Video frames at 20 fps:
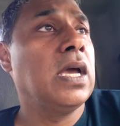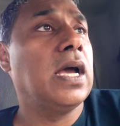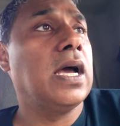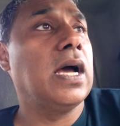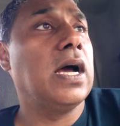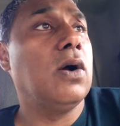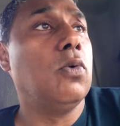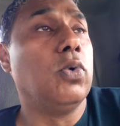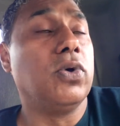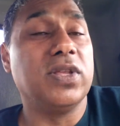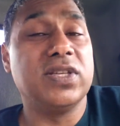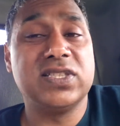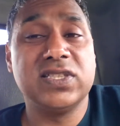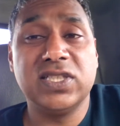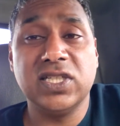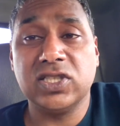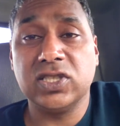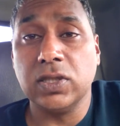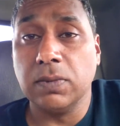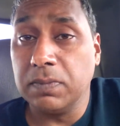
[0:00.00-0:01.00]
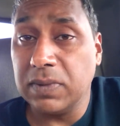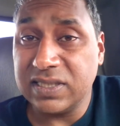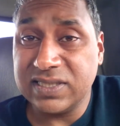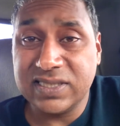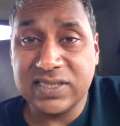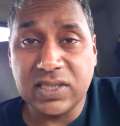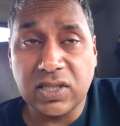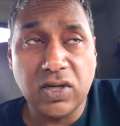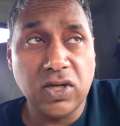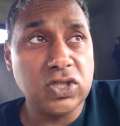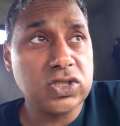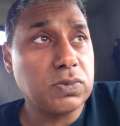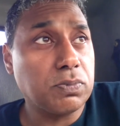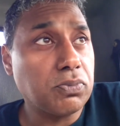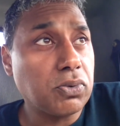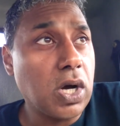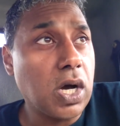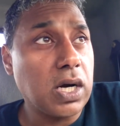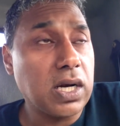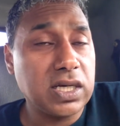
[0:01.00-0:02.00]
uh, with a system that sells
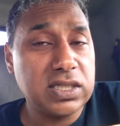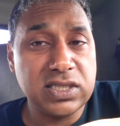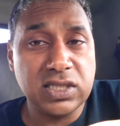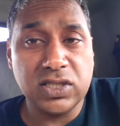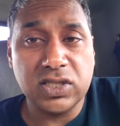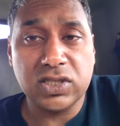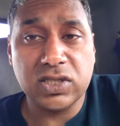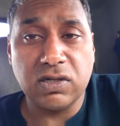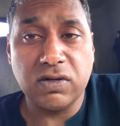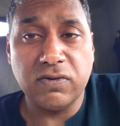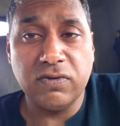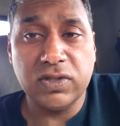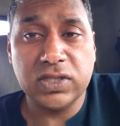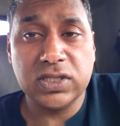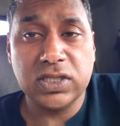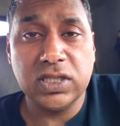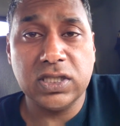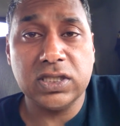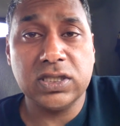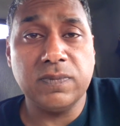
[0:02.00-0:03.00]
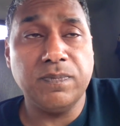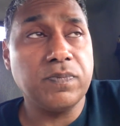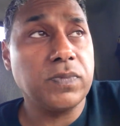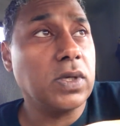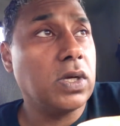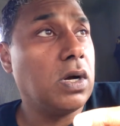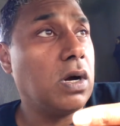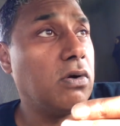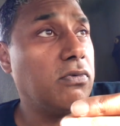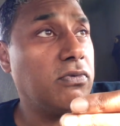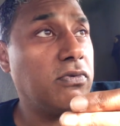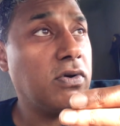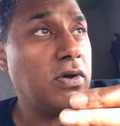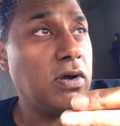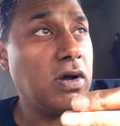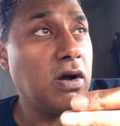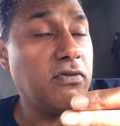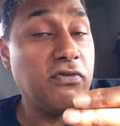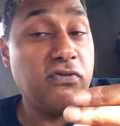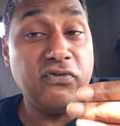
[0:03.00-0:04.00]
products and services of,
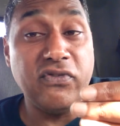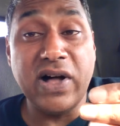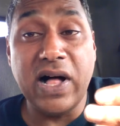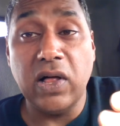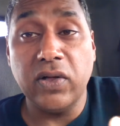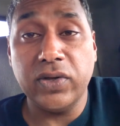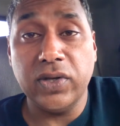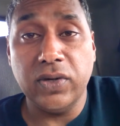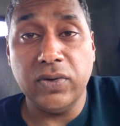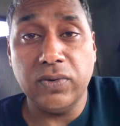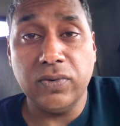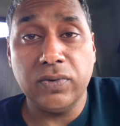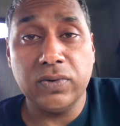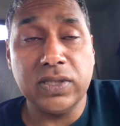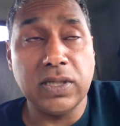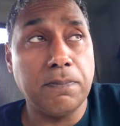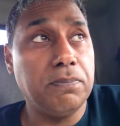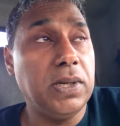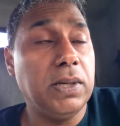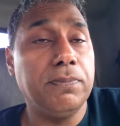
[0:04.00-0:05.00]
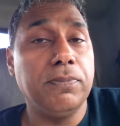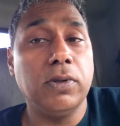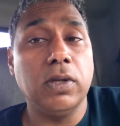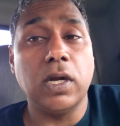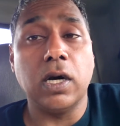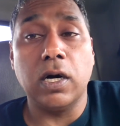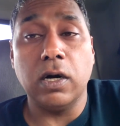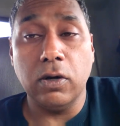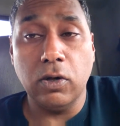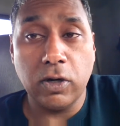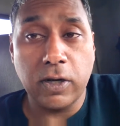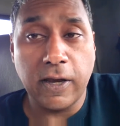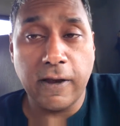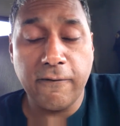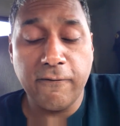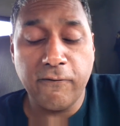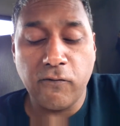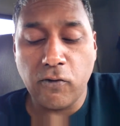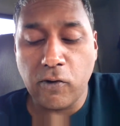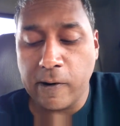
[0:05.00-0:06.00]
of value that people are
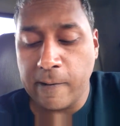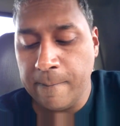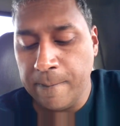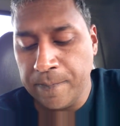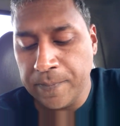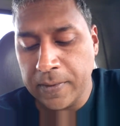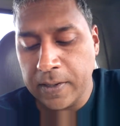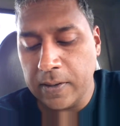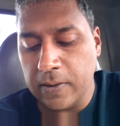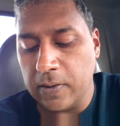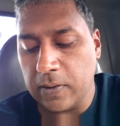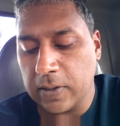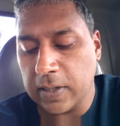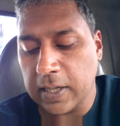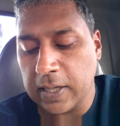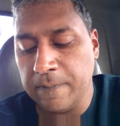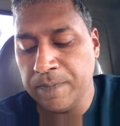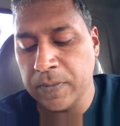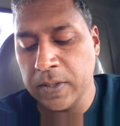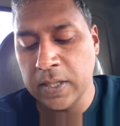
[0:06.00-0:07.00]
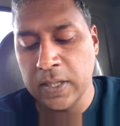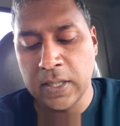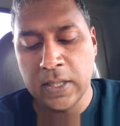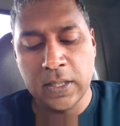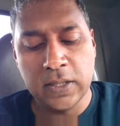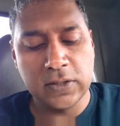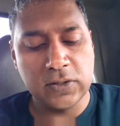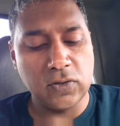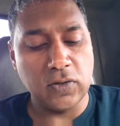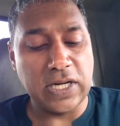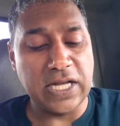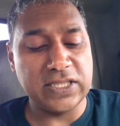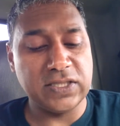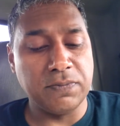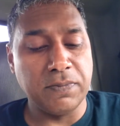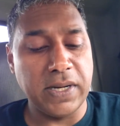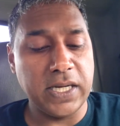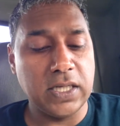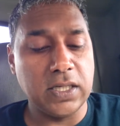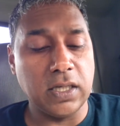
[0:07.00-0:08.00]
looking for. Okay, so that's
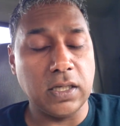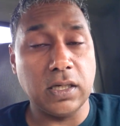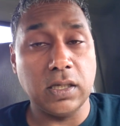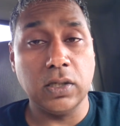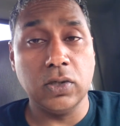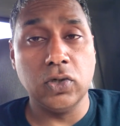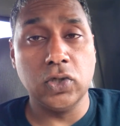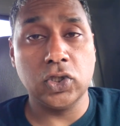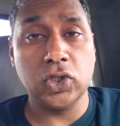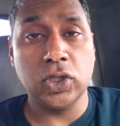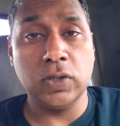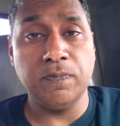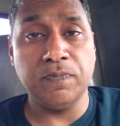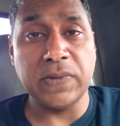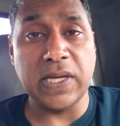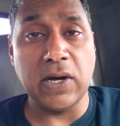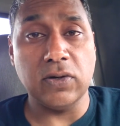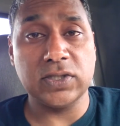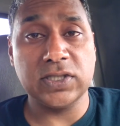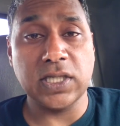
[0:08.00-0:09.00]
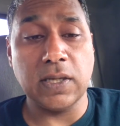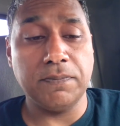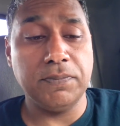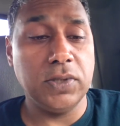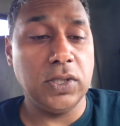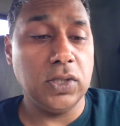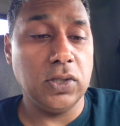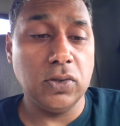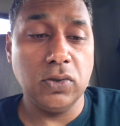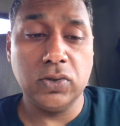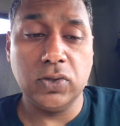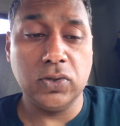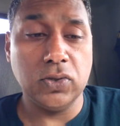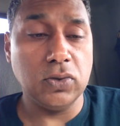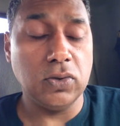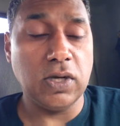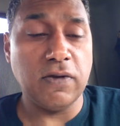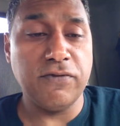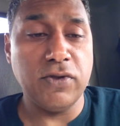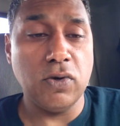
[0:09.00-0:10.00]
my conclusion. Now it's up to you
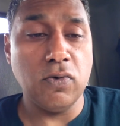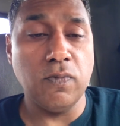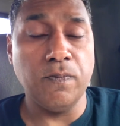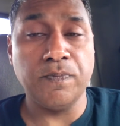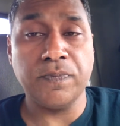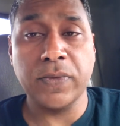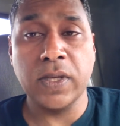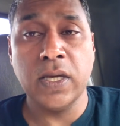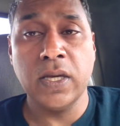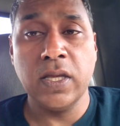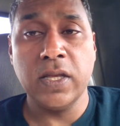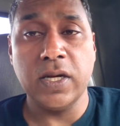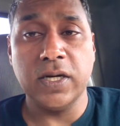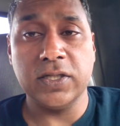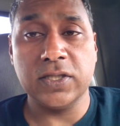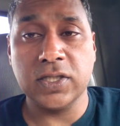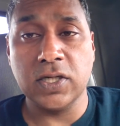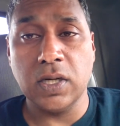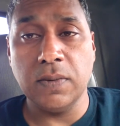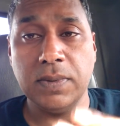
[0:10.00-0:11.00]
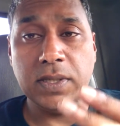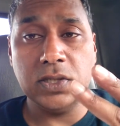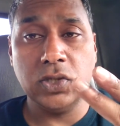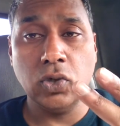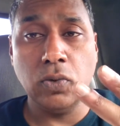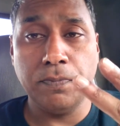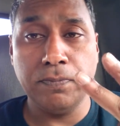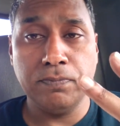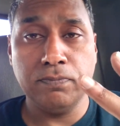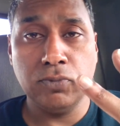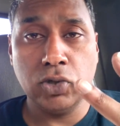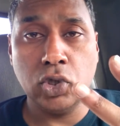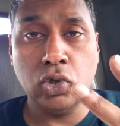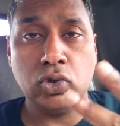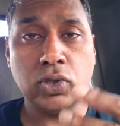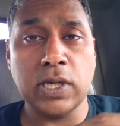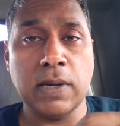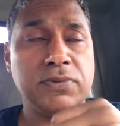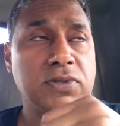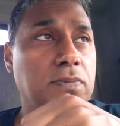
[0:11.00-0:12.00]
to, if you, there's going to be two, two
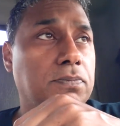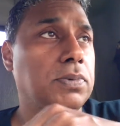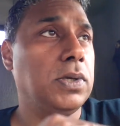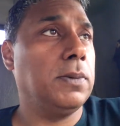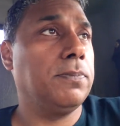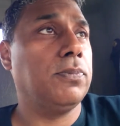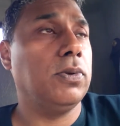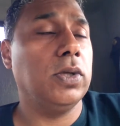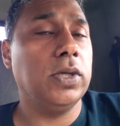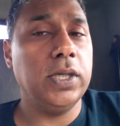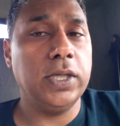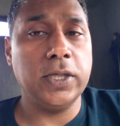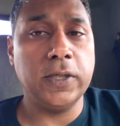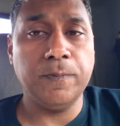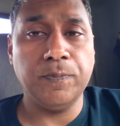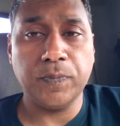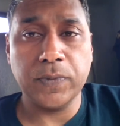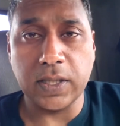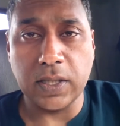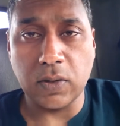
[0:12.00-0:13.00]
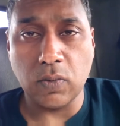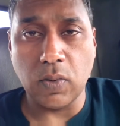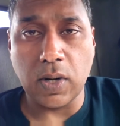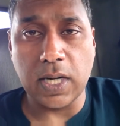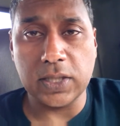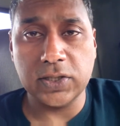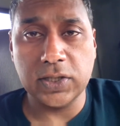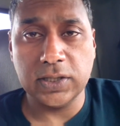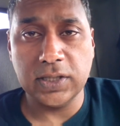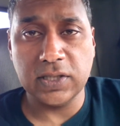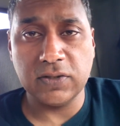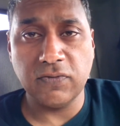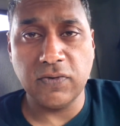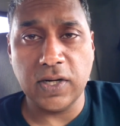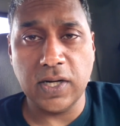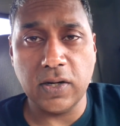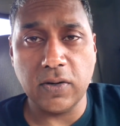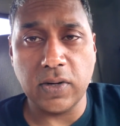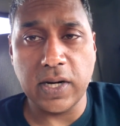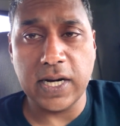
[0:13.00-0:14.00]
types of people here that are watching this
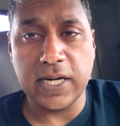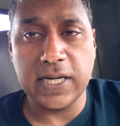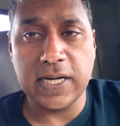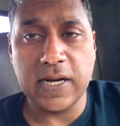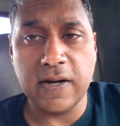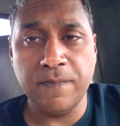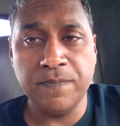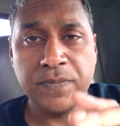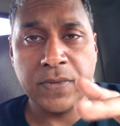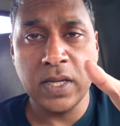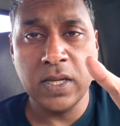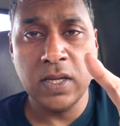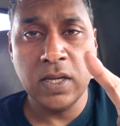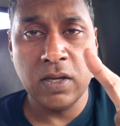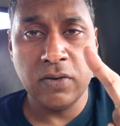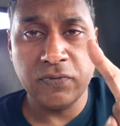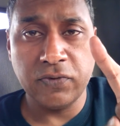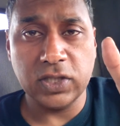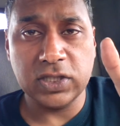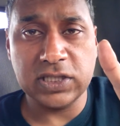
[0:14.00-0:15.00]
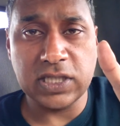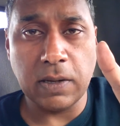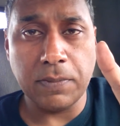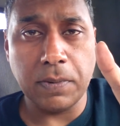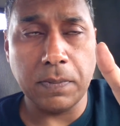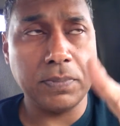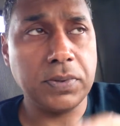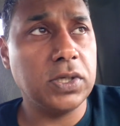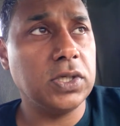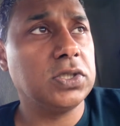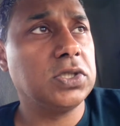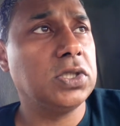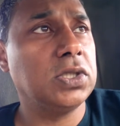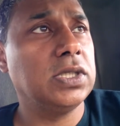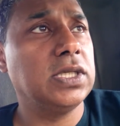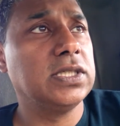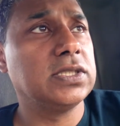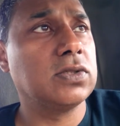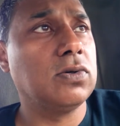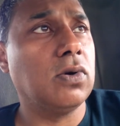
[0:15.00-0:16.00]
video right now. First type of person
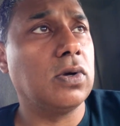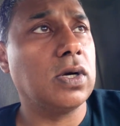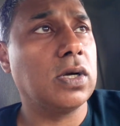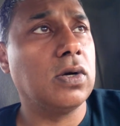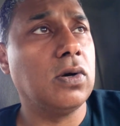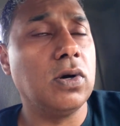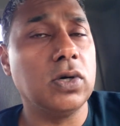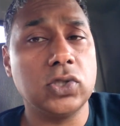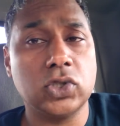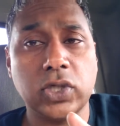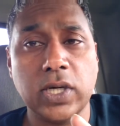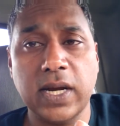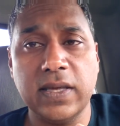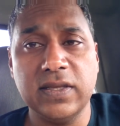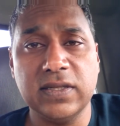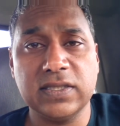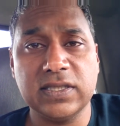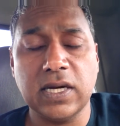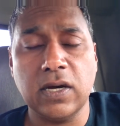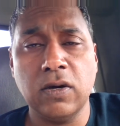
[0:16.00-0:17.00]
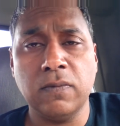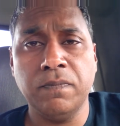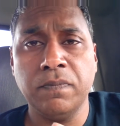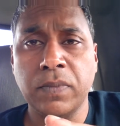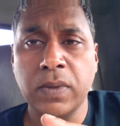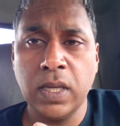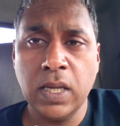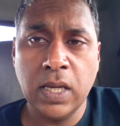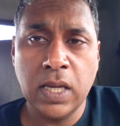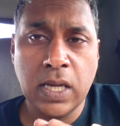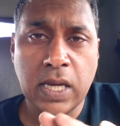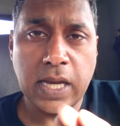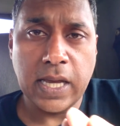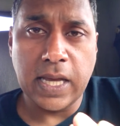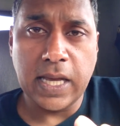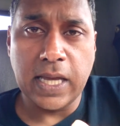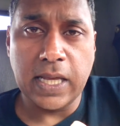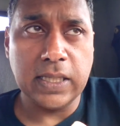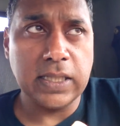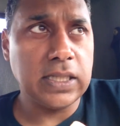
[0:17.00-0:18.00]
is going to go and try this out.
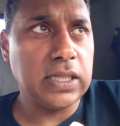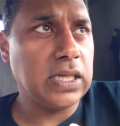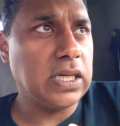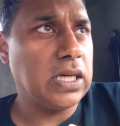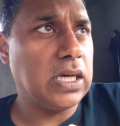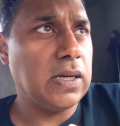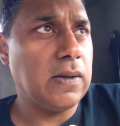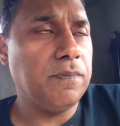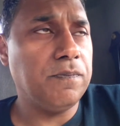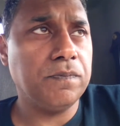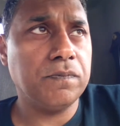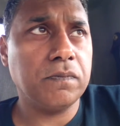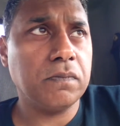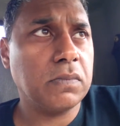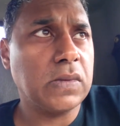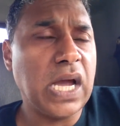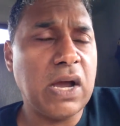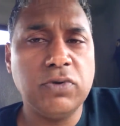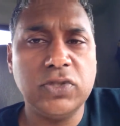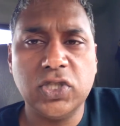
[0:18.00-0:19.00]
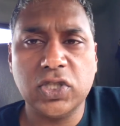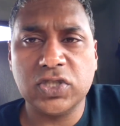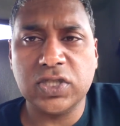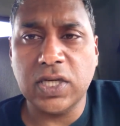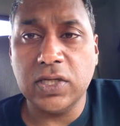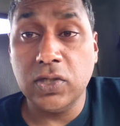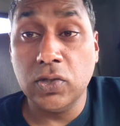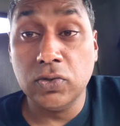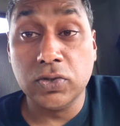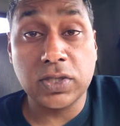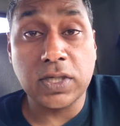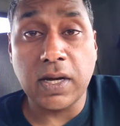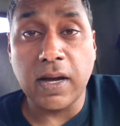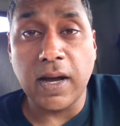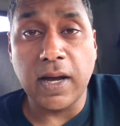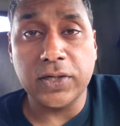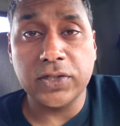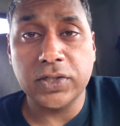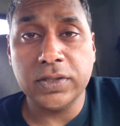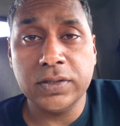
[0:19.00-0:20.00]
And um, I would just say use
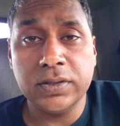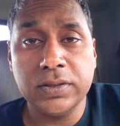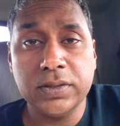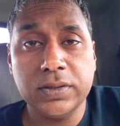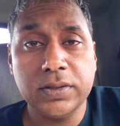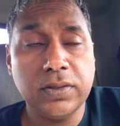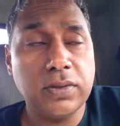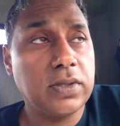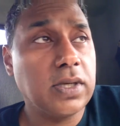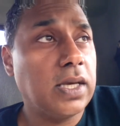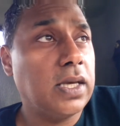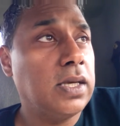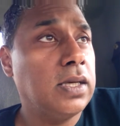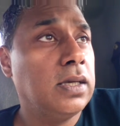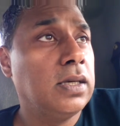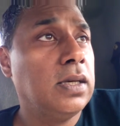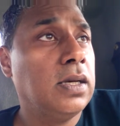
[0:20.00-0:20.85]
caution. Okay.